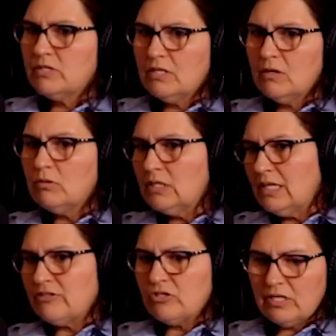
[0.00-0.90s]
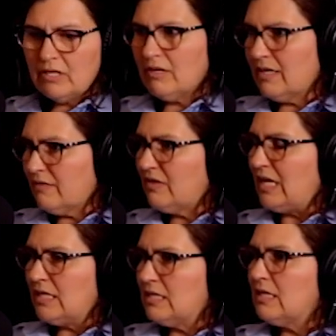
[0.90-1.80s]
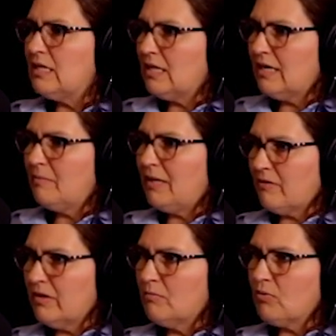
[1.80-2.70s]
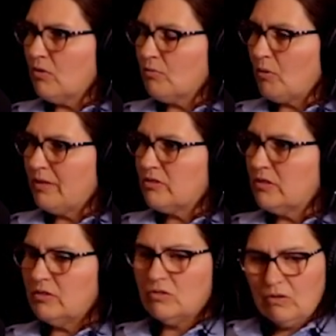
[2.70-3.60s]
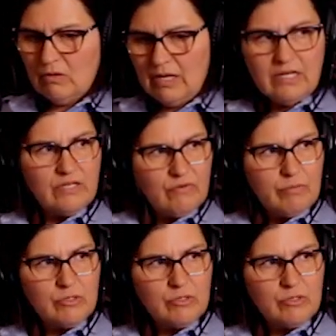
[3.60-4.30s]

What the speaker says: was the only legislator out of 90 that had a background in parole and probation, and so had a different